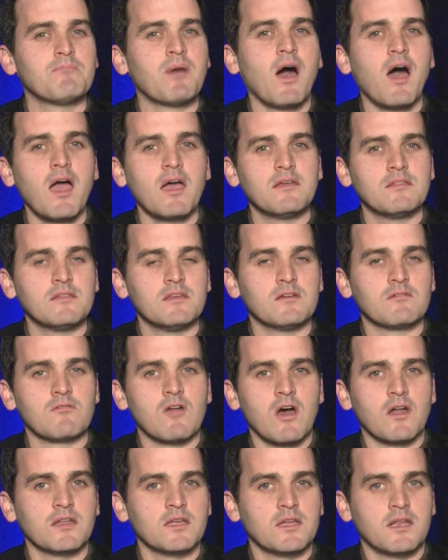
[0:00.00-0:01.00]
buy the
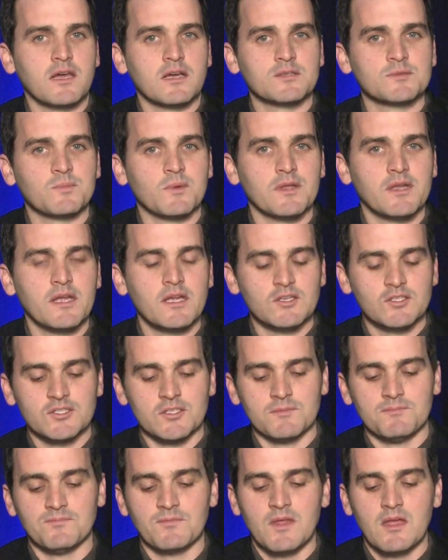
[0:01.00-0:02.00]
Iranian
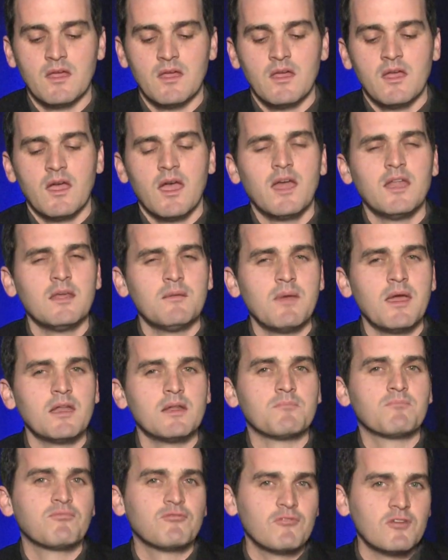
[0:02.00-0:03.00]
explanation, and he made
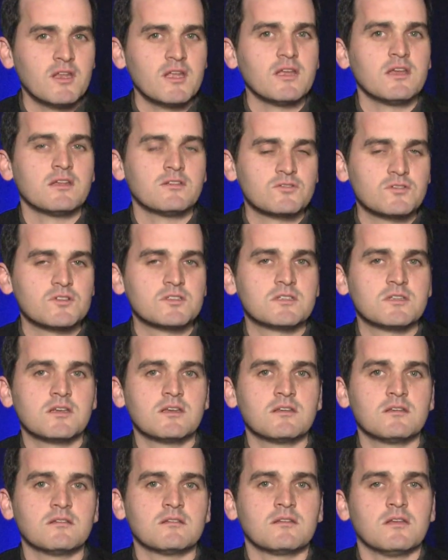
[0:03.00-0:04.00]
a pretty
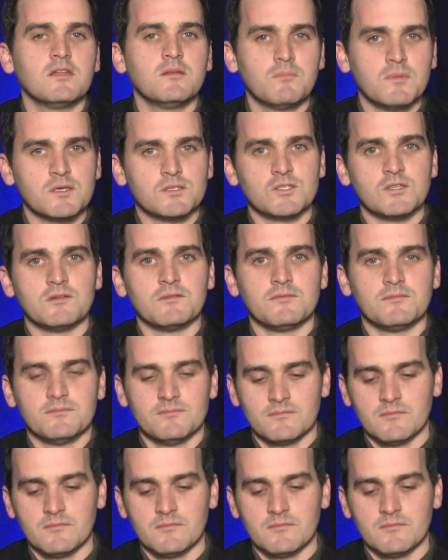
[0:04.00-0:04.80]
interesting admission.